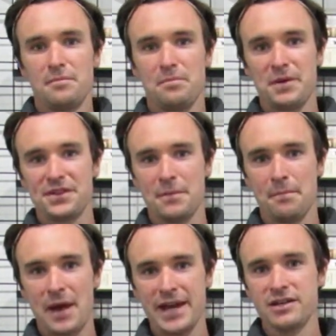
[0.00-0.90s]
But the
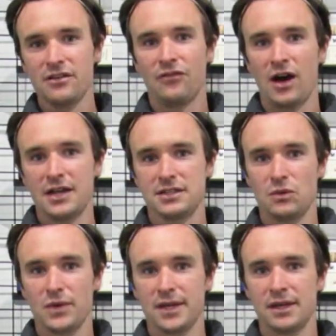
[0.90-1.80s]
main advice that
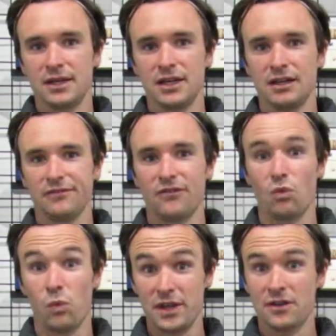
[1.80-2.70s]
we can give
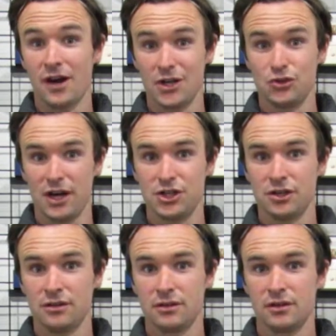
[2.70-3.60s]
with
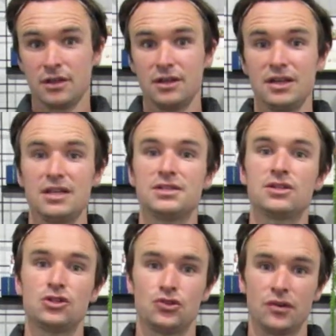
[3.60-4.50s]
hydration is
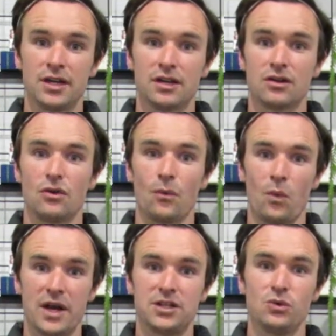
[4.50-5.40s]
to drink
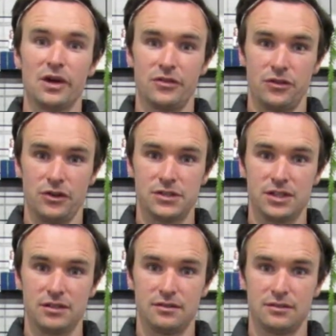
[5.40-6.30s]
when you are thirsty.